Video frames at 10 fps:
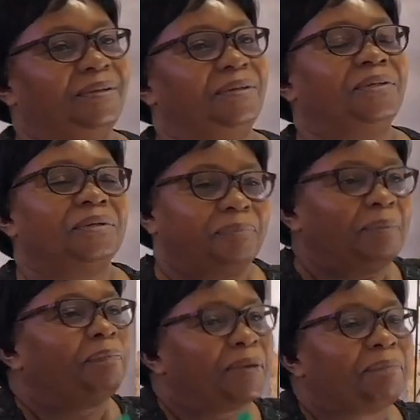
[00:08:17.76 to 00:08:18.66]
You should be
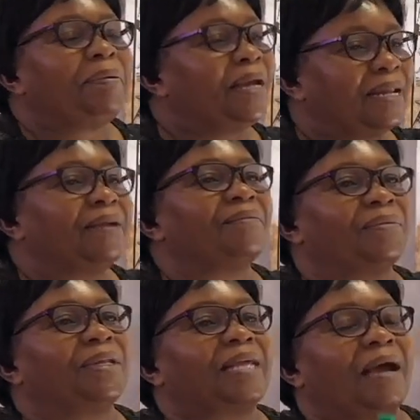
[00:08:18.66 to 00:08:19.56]
preparing
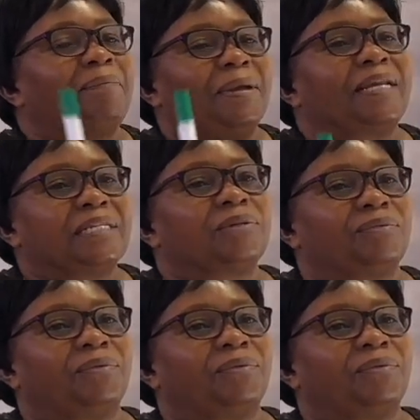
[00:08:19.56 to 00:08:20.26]
for the appearance of